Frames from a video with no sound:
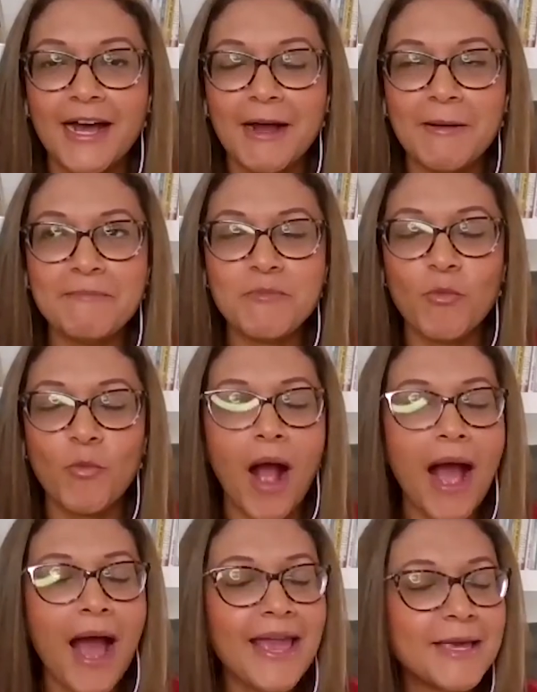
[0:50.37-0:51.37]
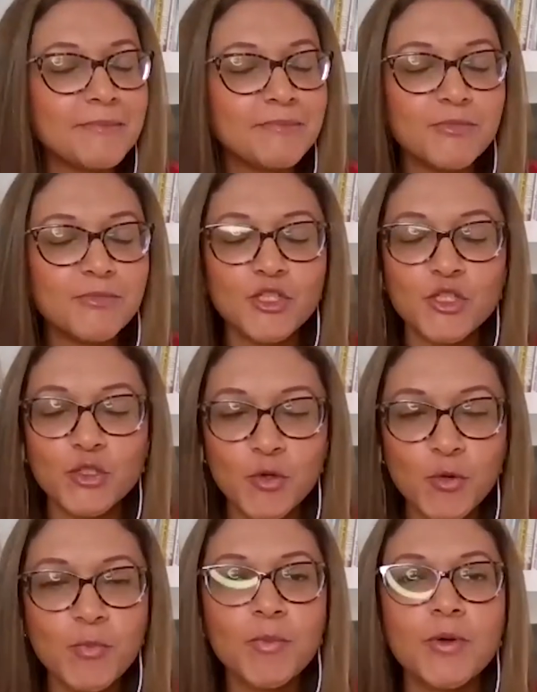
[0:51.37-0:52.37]
I am
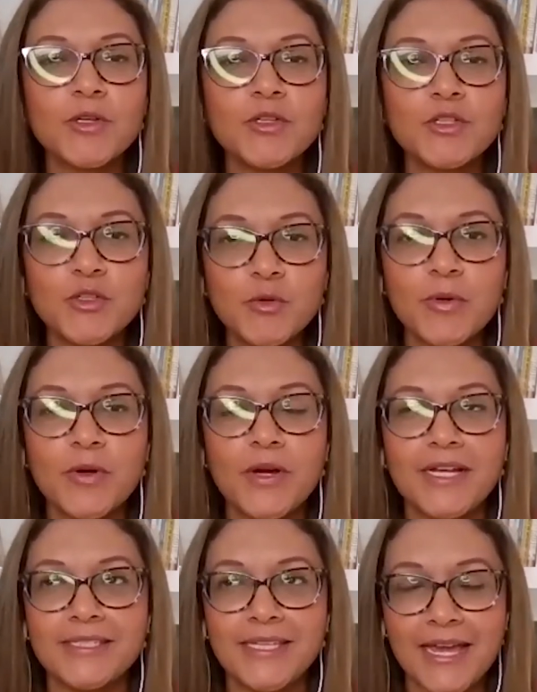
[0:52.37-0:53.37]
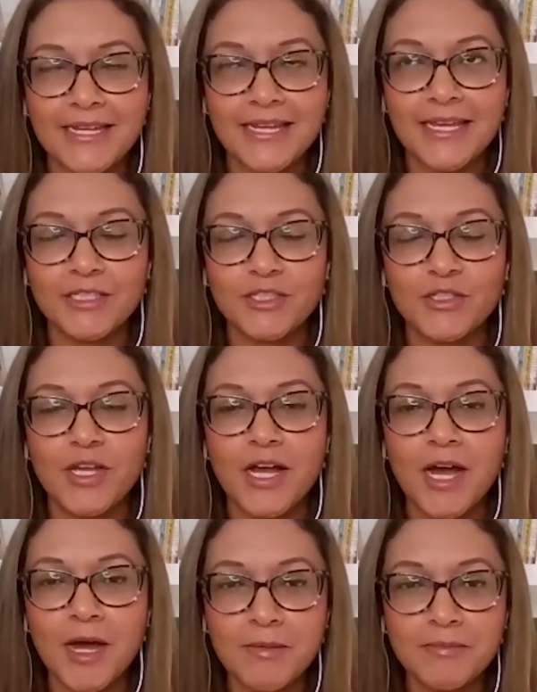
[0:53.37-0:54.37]
super excited to
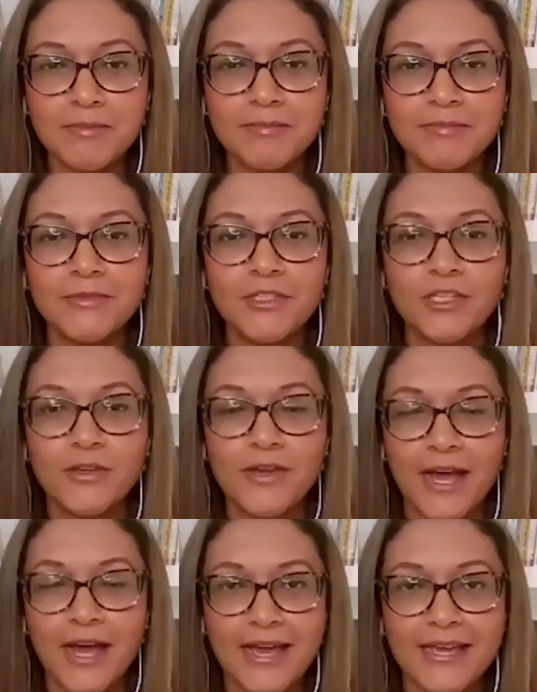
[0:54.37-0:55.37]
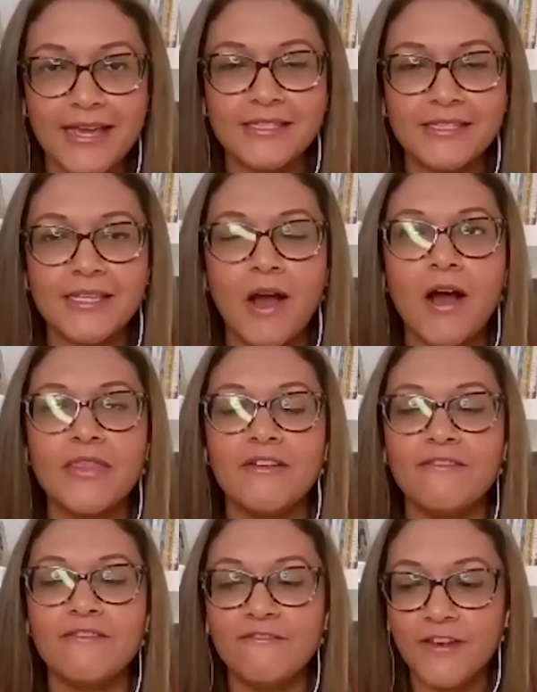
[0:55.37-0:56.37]
come to you guys on
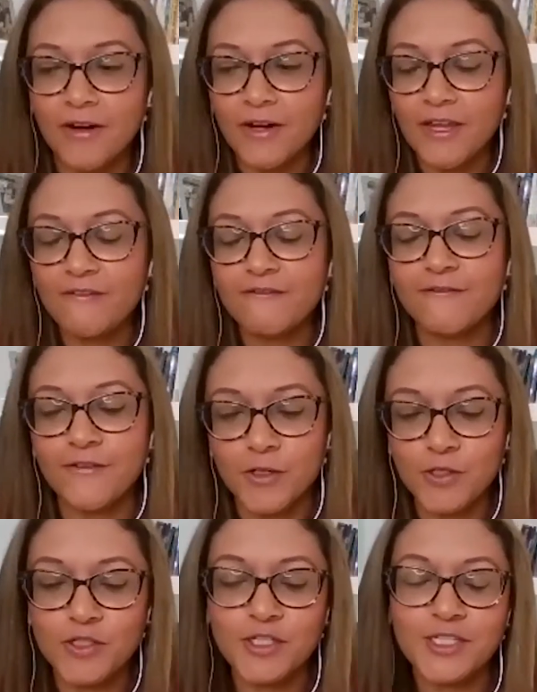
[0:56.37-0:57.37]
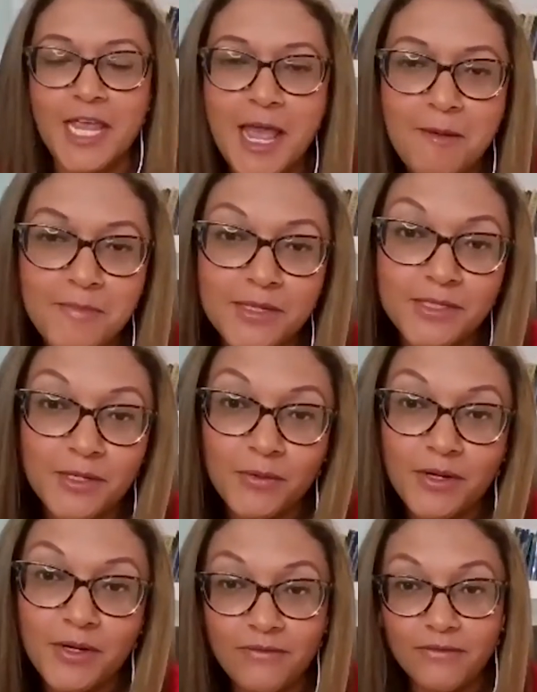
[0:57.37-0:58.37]
the very first
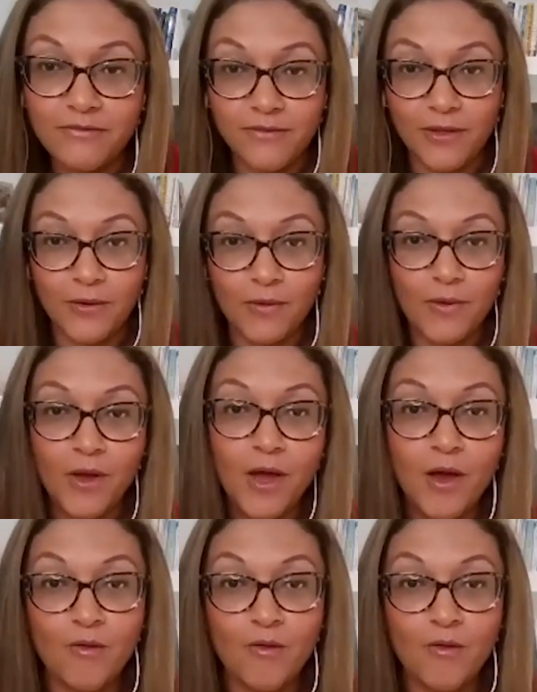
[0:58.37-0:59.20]
episode of Inflow